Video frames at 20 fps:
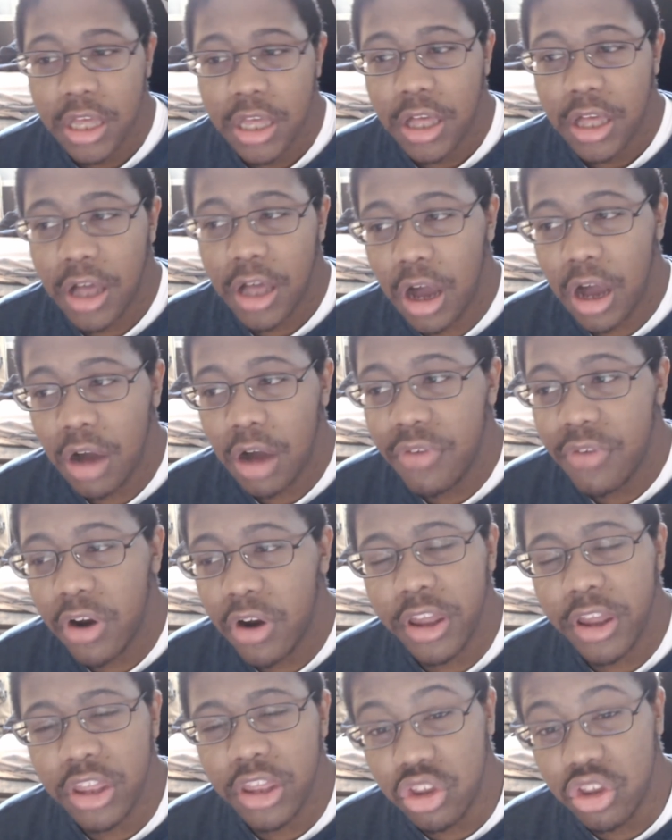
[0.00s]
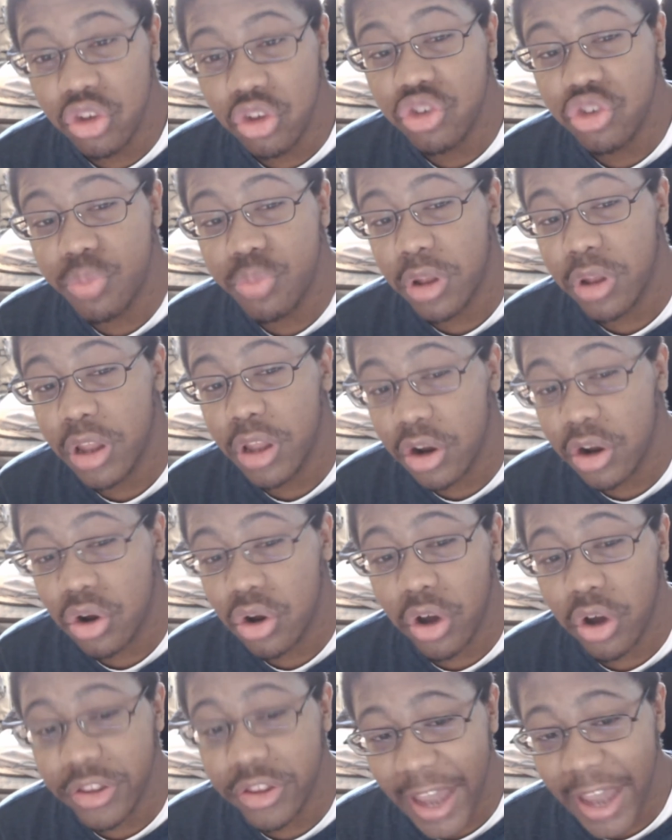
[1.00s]
a very huge
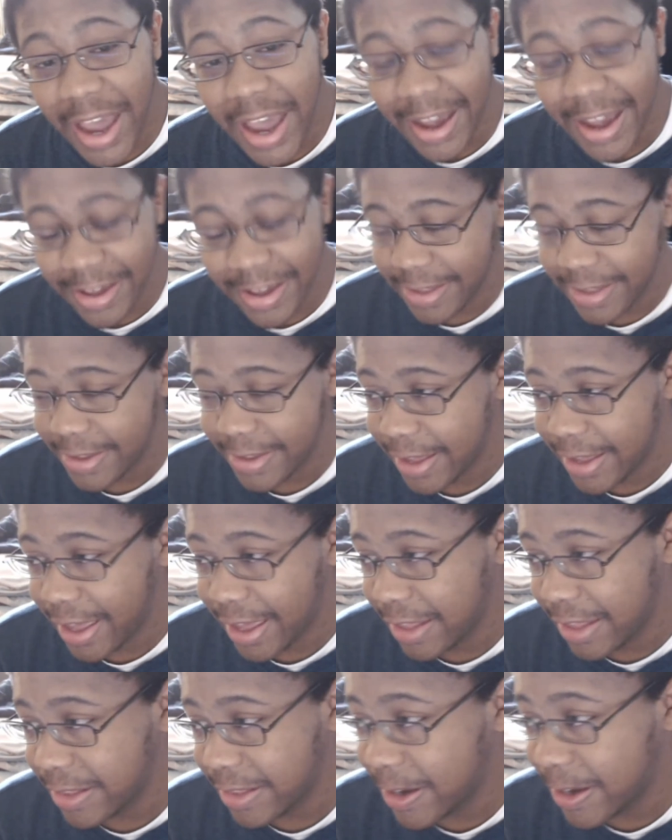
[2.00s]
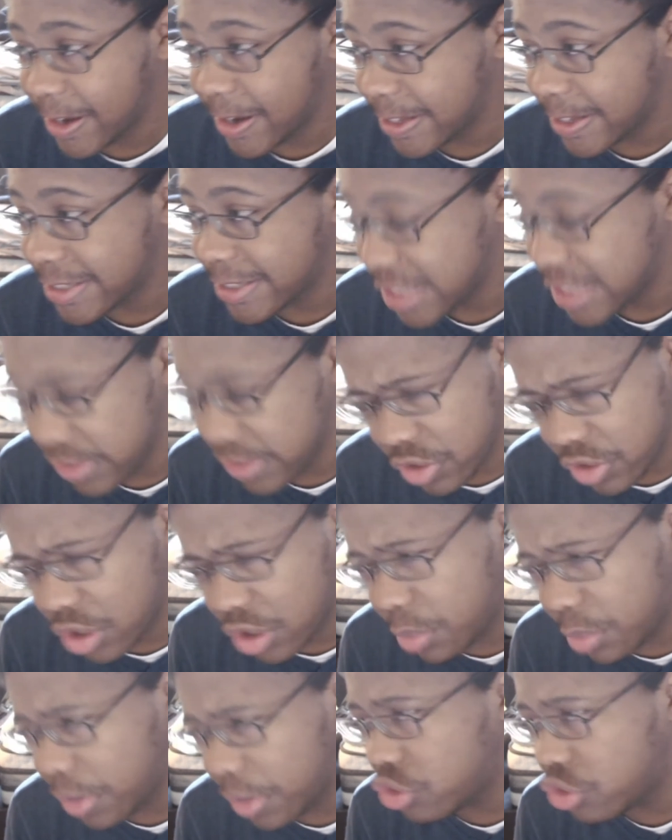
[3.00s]
political attack, and things are not going
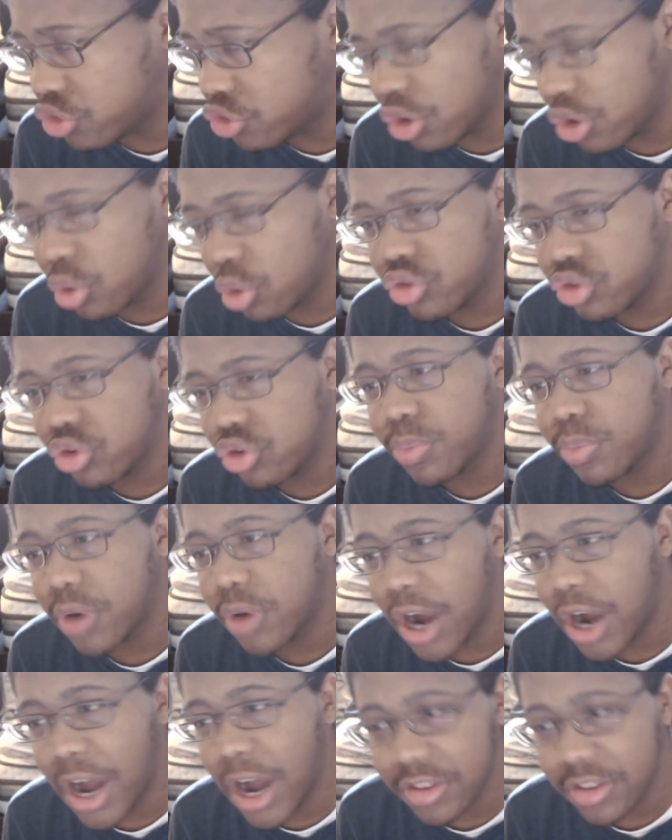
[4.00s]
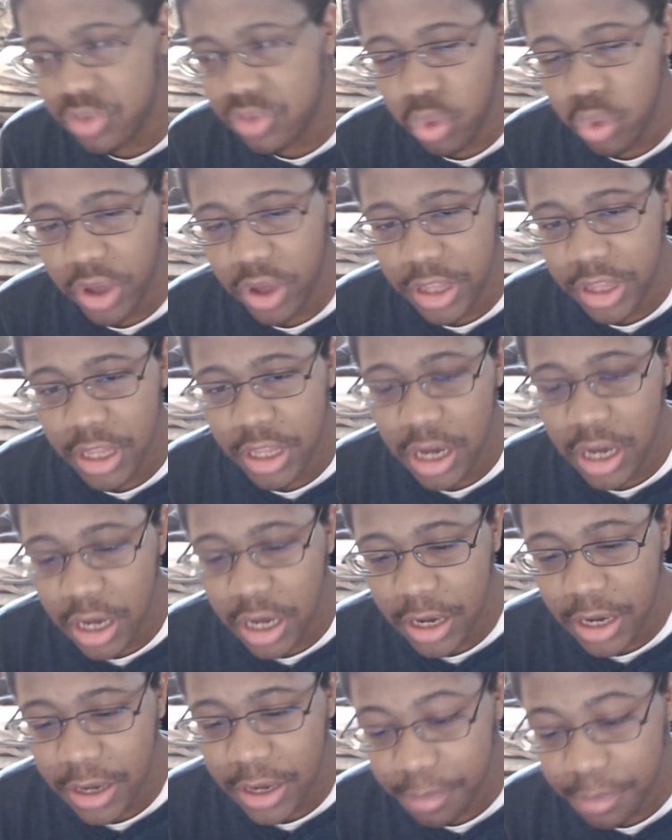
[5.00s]
to be so super hot when
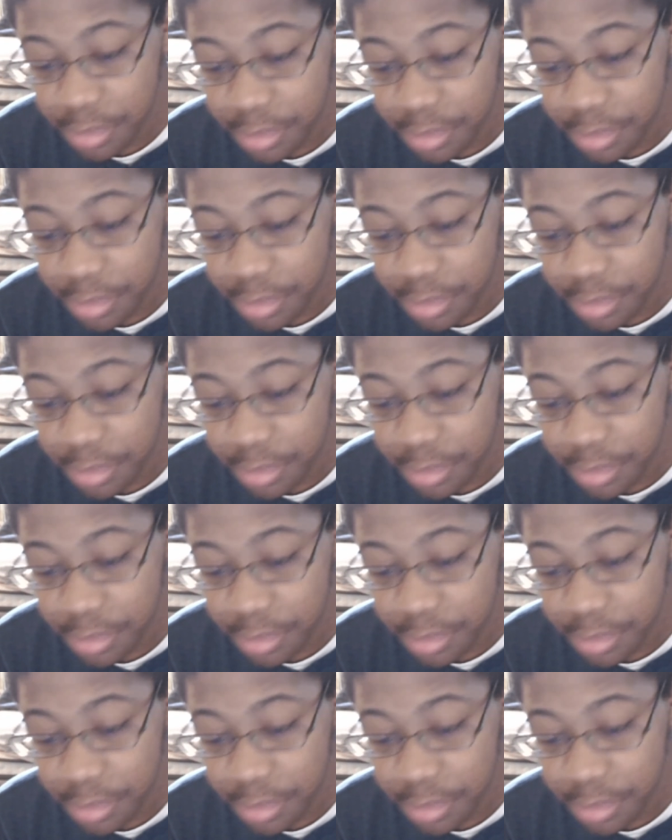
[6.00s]
I,